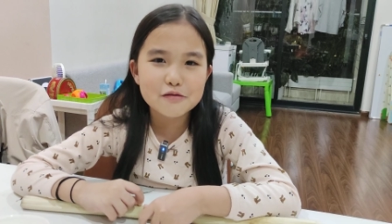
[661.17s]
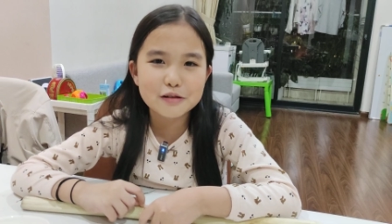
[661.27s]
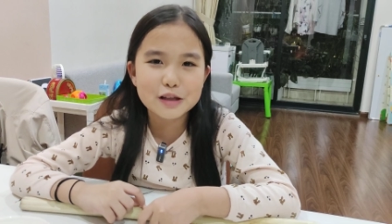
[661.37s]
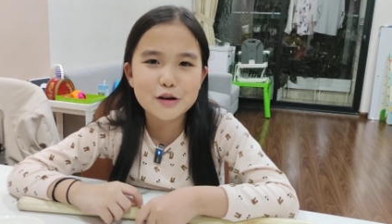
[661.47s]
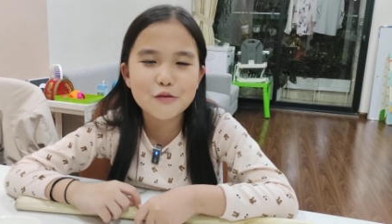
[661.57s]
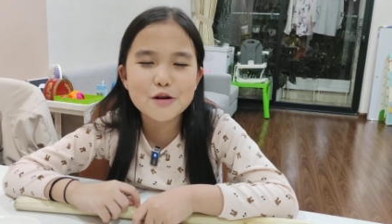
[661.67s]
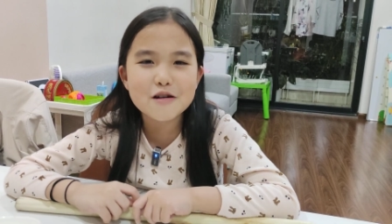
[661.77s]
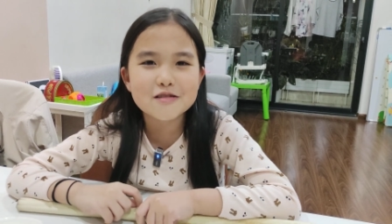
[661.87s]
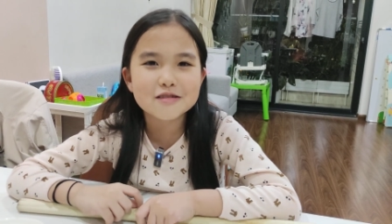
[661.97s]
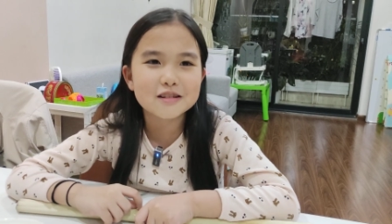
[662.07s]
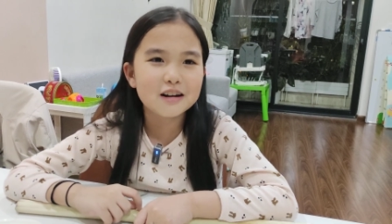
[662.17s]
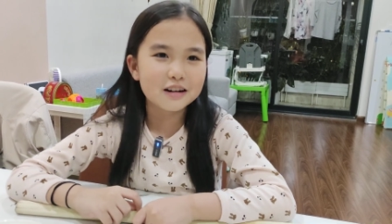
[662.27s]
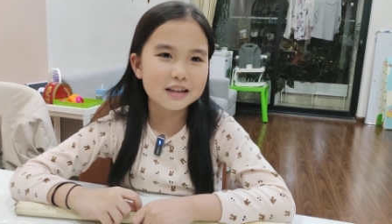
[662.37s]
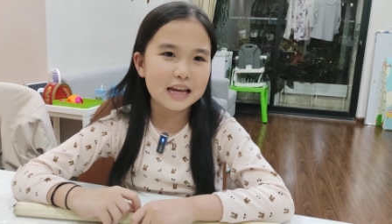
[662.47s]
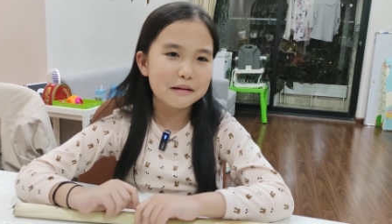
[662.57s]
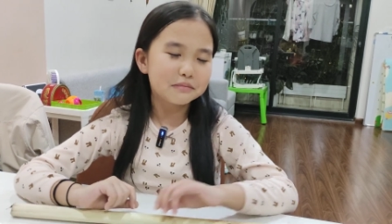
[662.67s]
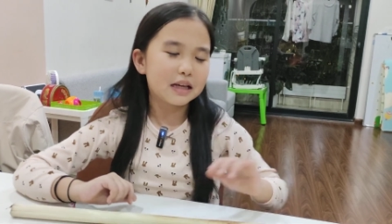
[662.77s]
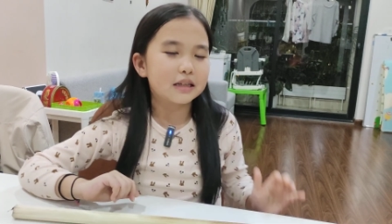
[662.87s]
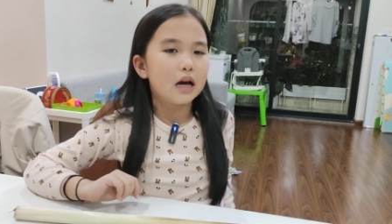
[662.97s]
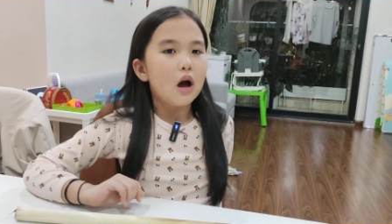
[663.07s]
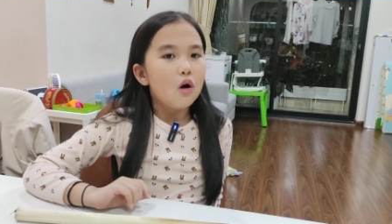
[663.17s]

really weird game, like